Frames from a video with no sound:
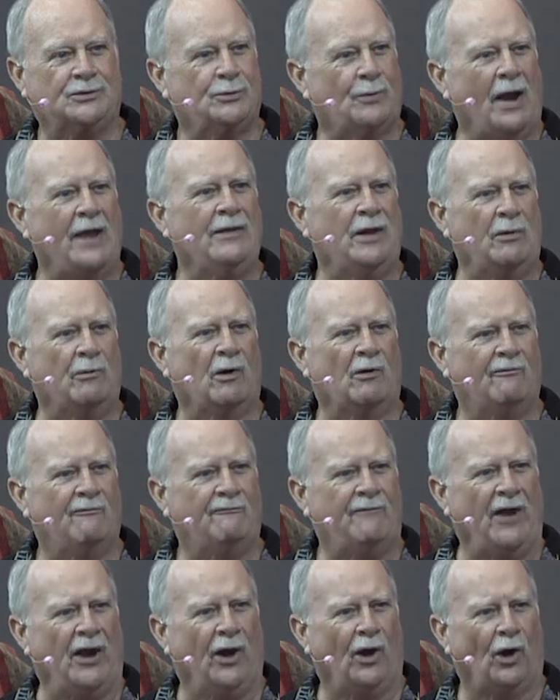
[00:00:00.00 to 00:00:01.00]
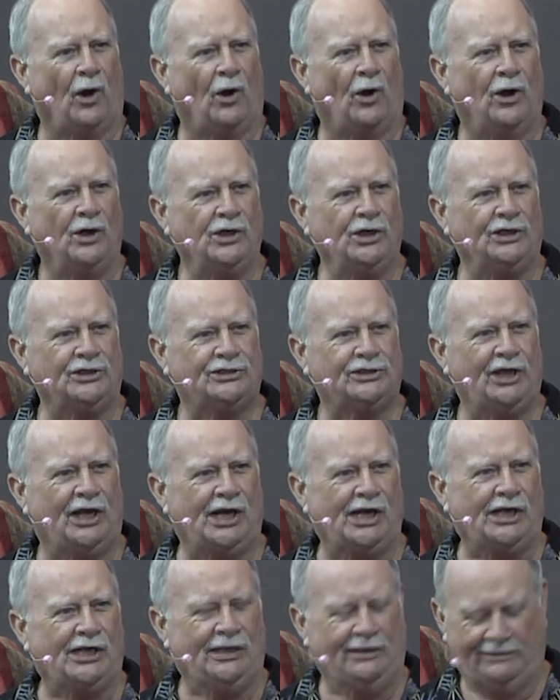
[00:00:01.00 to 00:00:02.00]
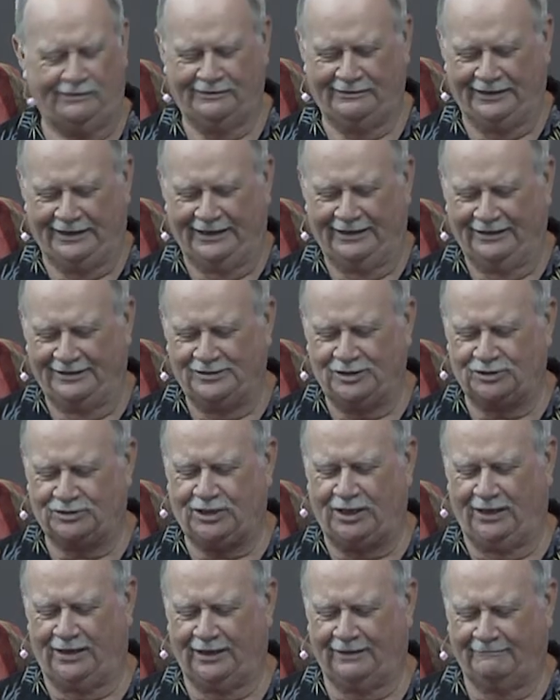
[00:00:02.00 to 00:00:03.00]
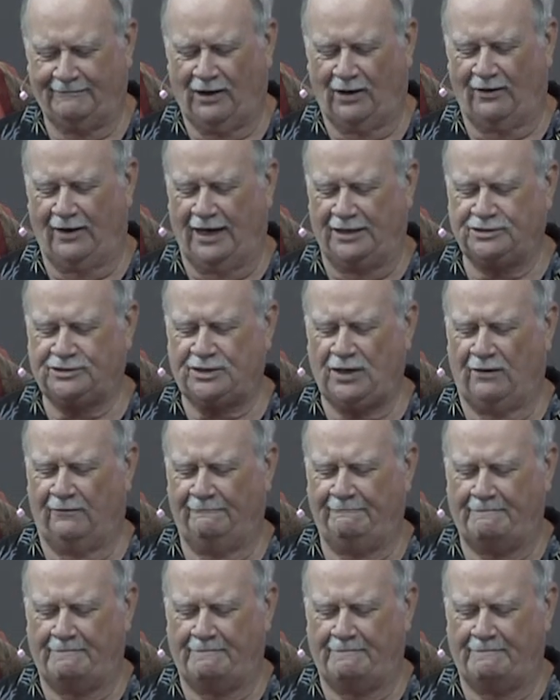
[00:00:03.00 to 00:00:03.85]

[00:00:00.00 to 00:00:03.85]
why they were fair, you see. Just kidding. All right, so,